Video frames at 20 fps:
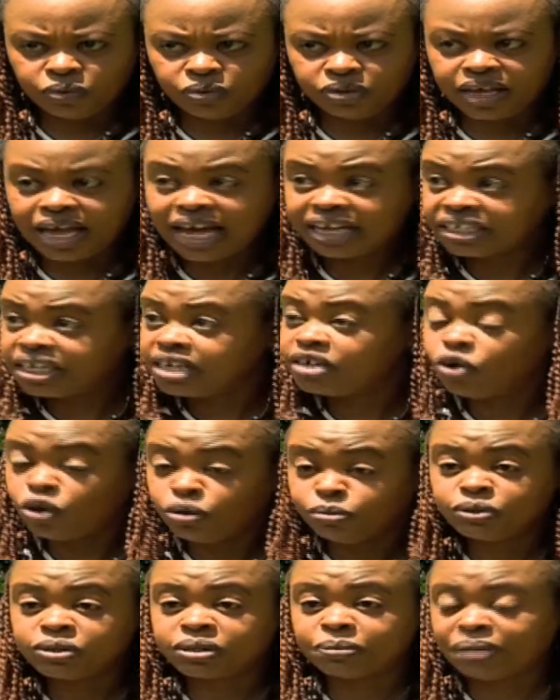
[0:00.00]
They actually
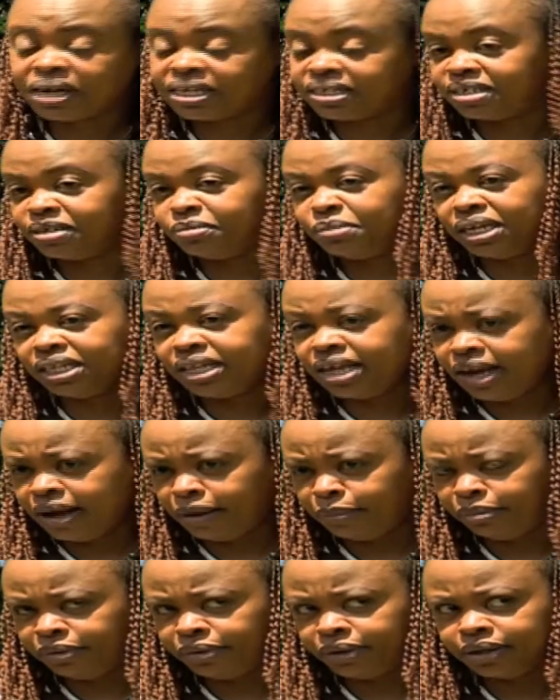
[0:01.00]
almost passed me at the
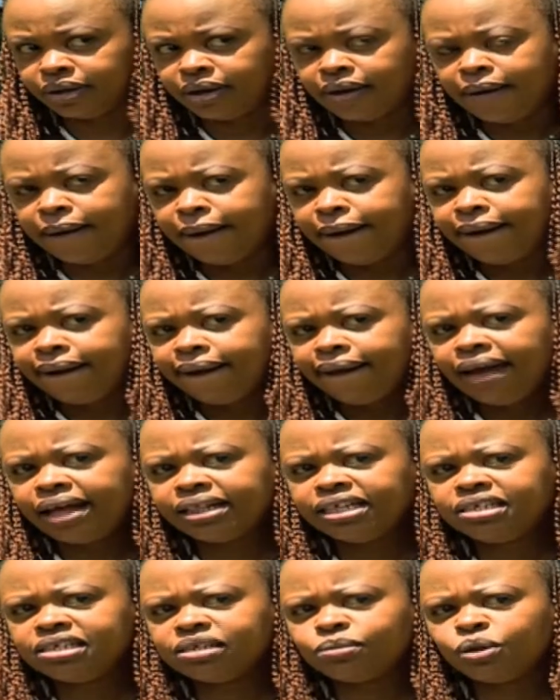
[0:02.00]
airport.
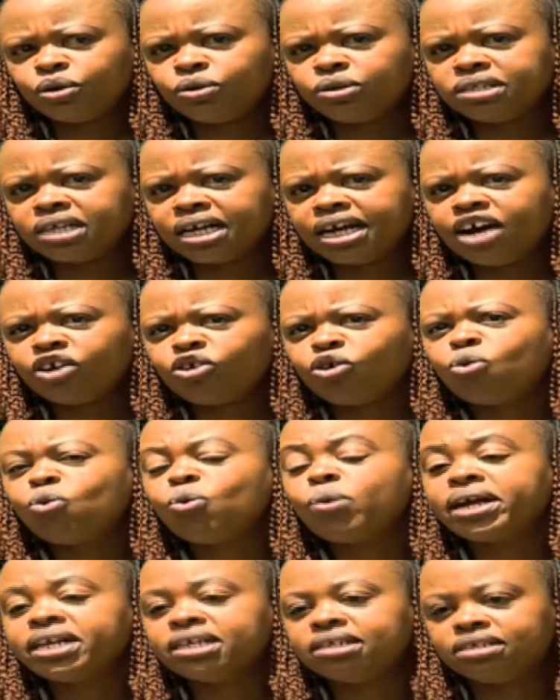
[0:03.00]
And this is because the Caro who
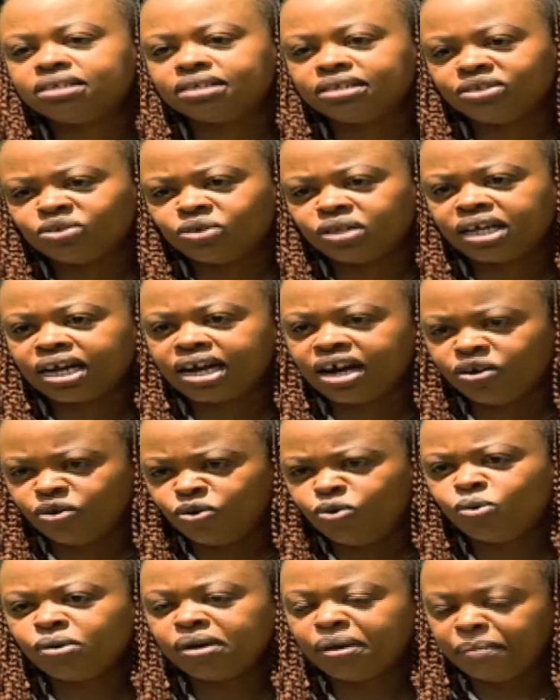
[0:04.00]
went is not the Caro
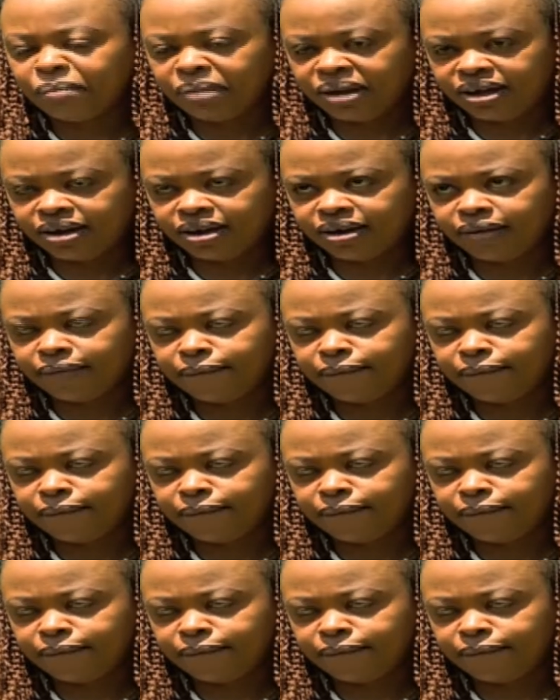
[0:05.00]
who came back.